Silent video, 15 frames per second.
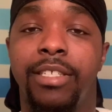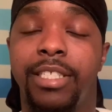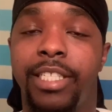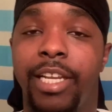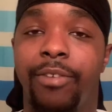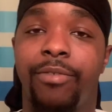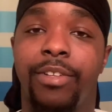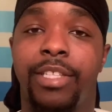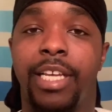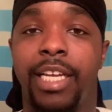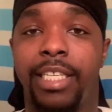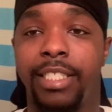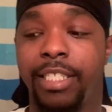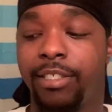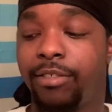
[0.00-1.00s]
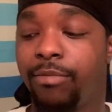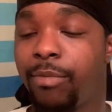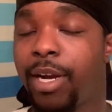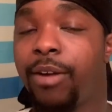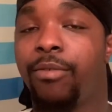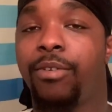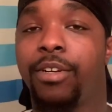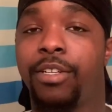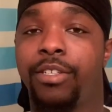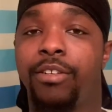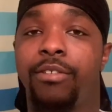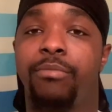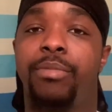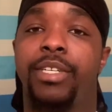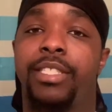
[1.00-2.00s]
different things that you might want to do,
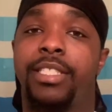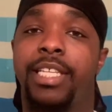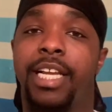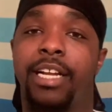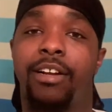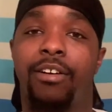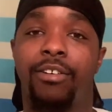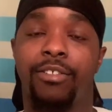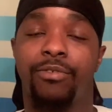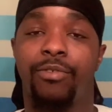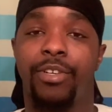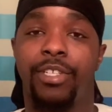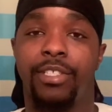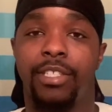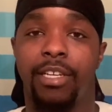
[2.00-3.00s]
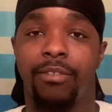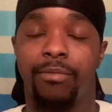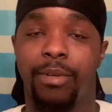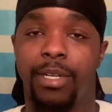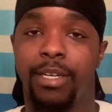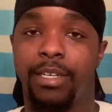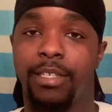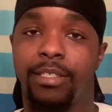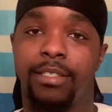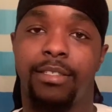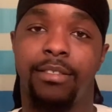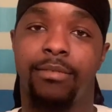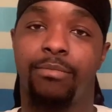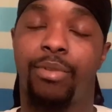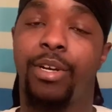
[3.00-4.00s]
but set goals for yourself, because
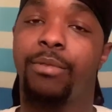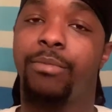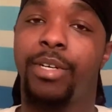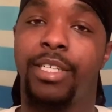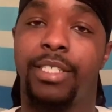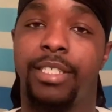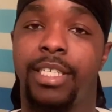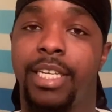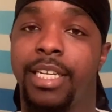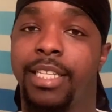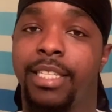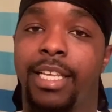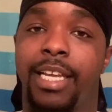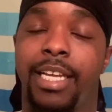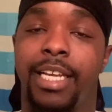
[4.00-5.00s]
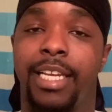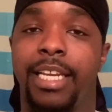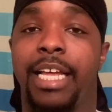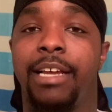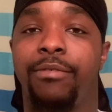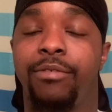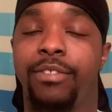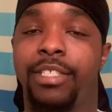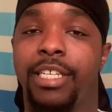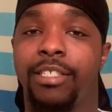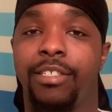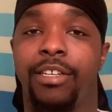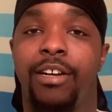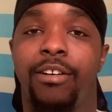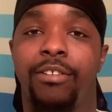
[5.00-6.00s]
pretty much anything in life, you set your
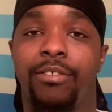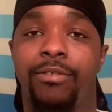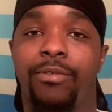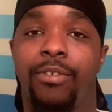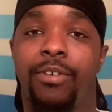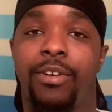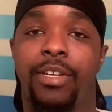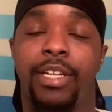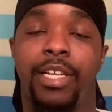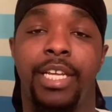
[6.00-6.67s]
goals for it,